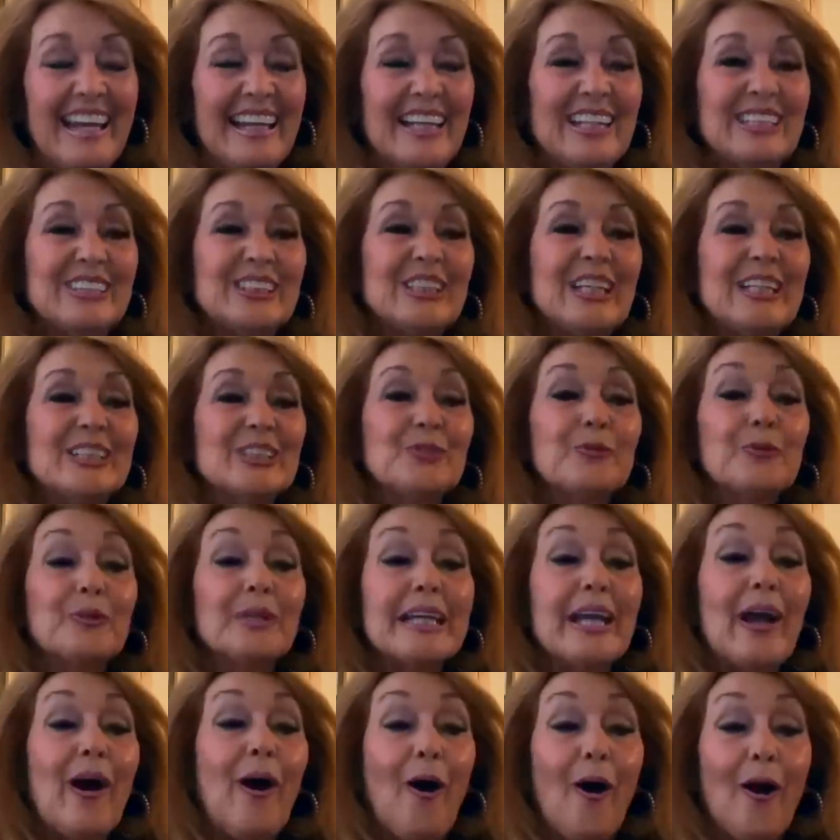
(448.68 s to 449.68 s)
And it's
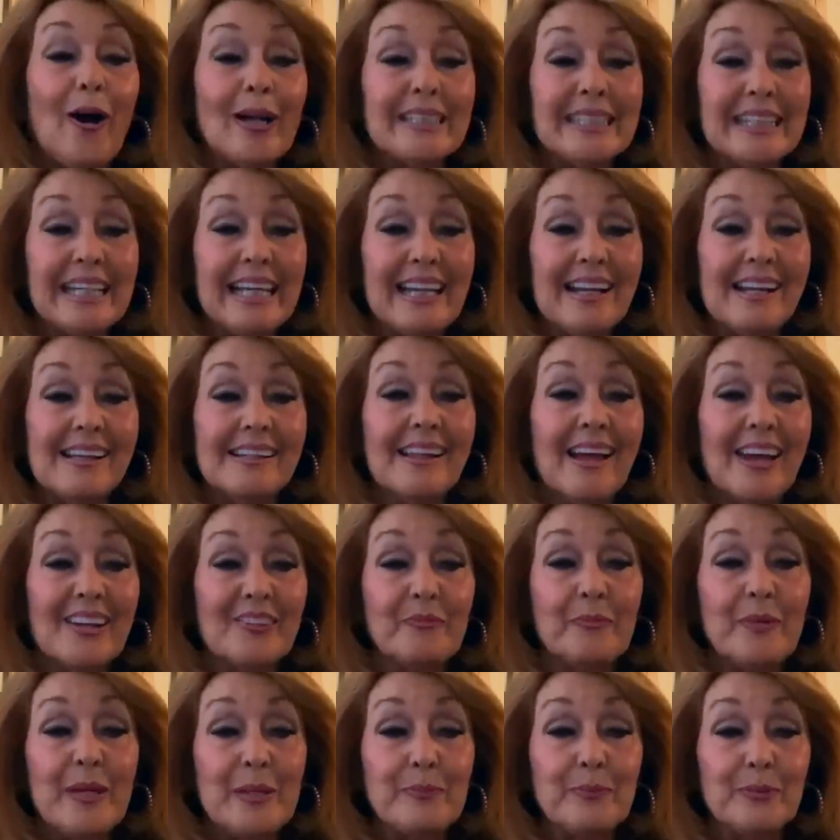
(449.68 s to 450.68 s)
really hard to get a lot
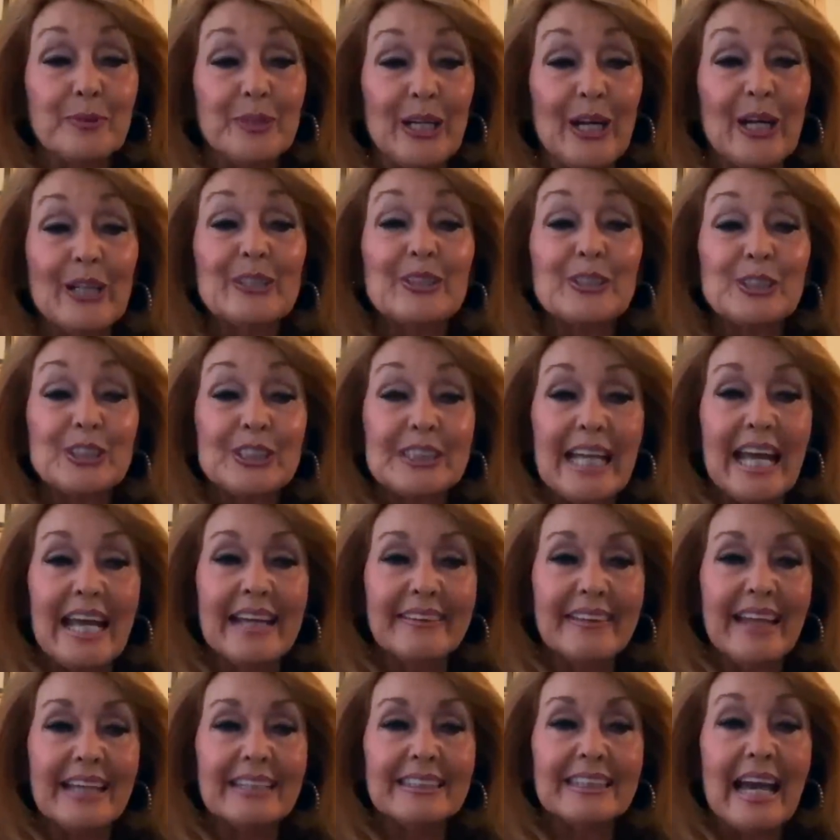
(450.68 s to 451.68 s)
of people to
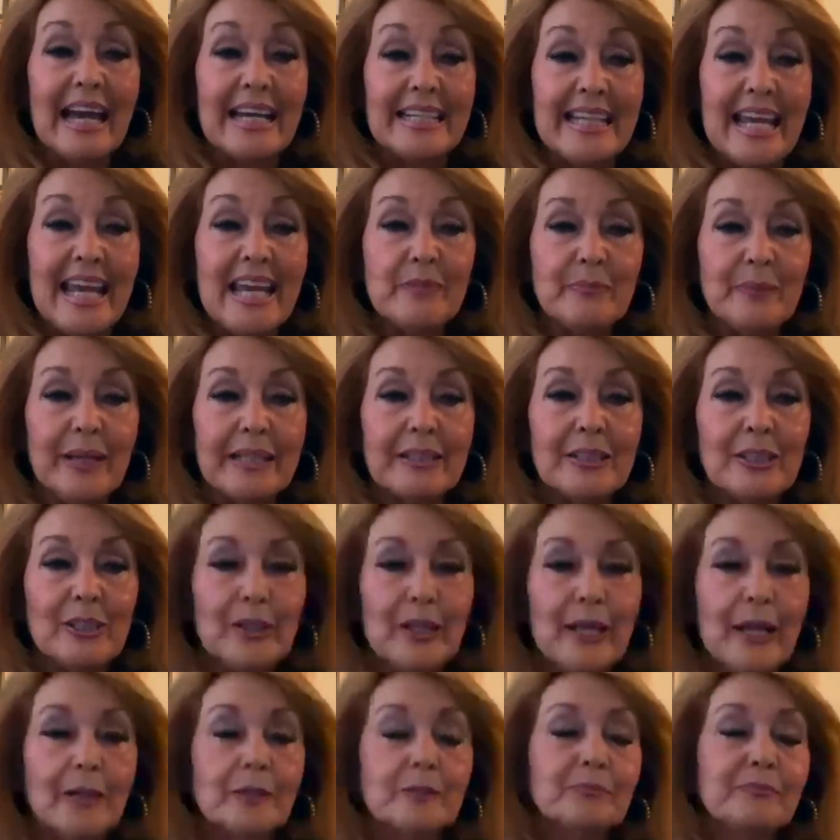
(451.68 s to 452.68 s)
understand that dynamic,
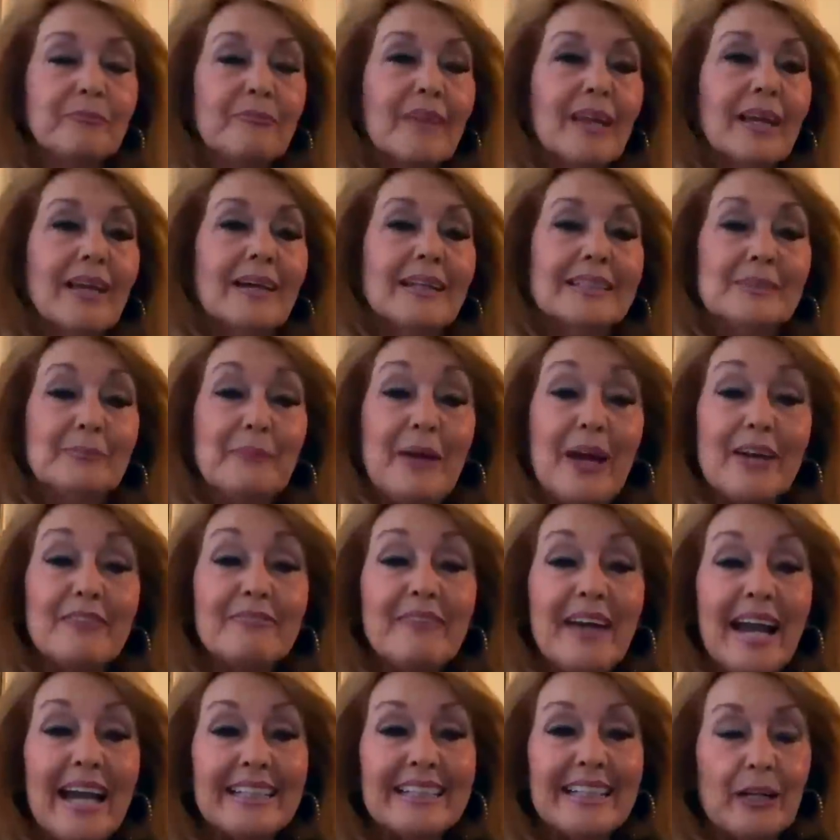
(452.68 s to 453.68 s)
As a matter of
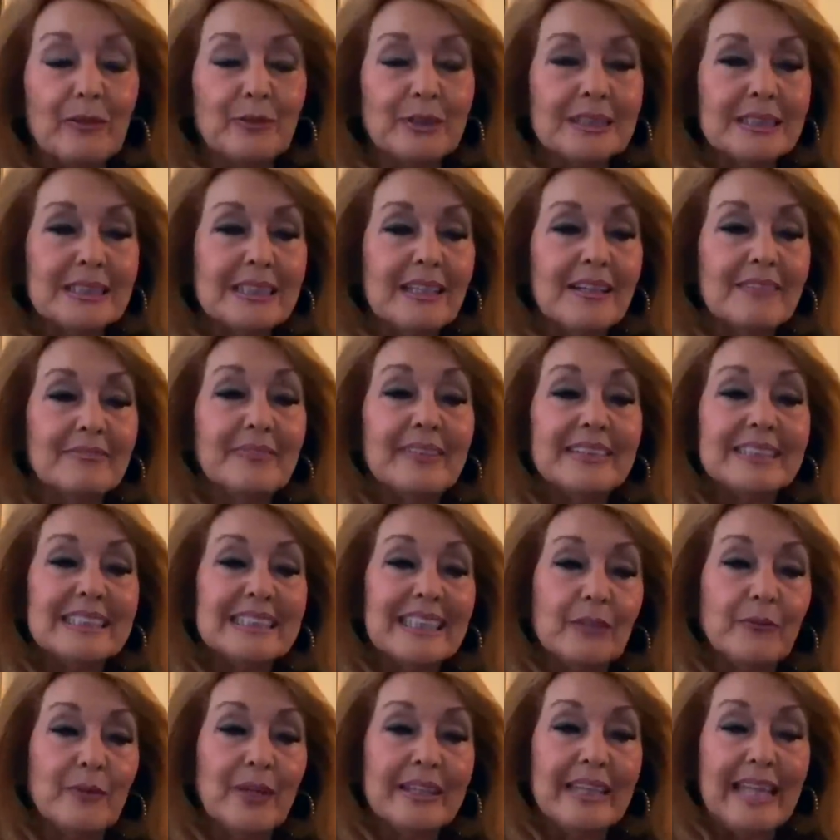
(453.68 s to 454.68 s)
fact, I was
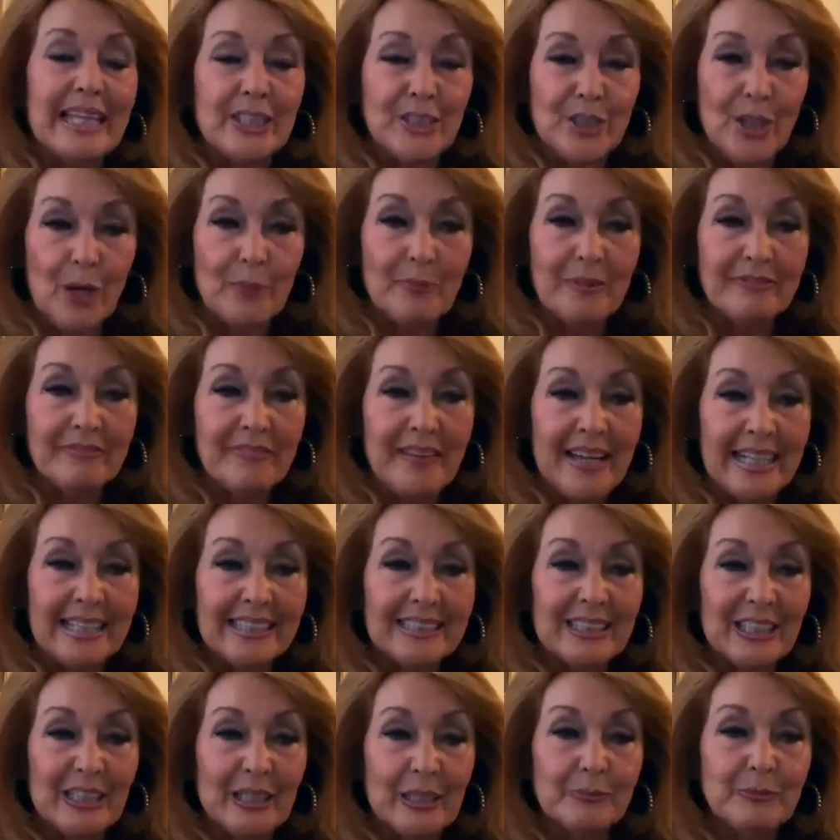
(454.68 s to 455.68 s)
visiting with a German
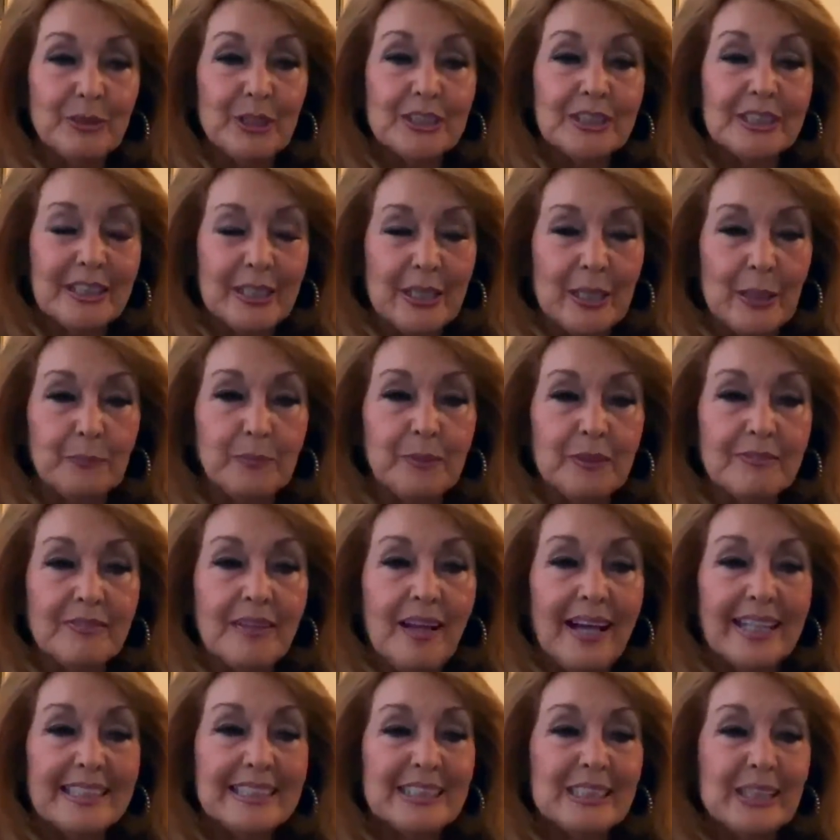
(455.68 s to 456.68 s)
fan club just a couple of
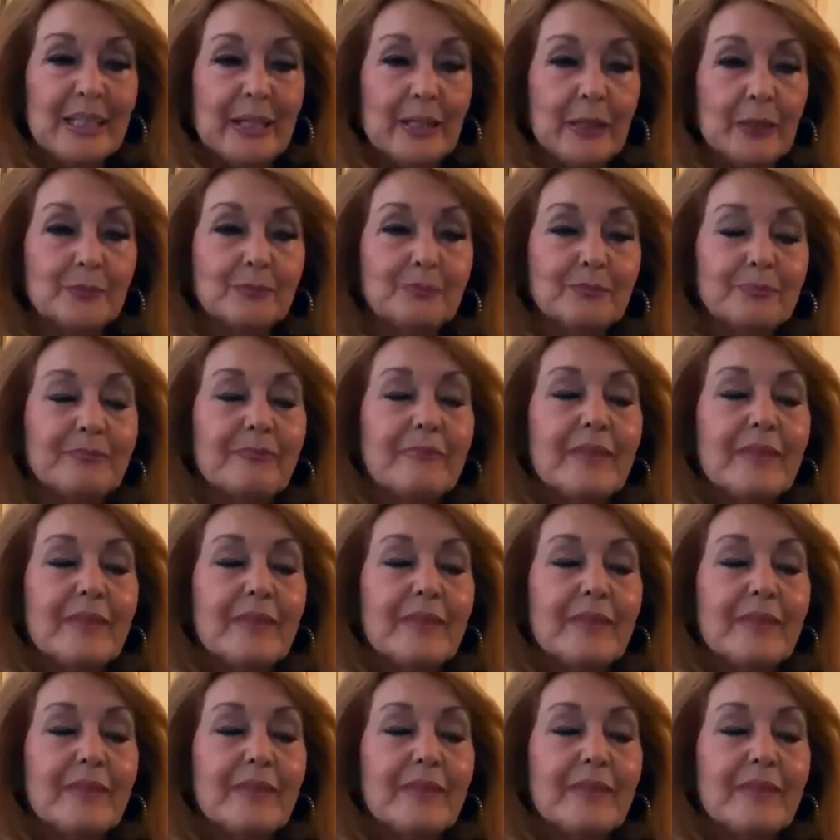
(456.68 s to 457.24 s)
nights ago.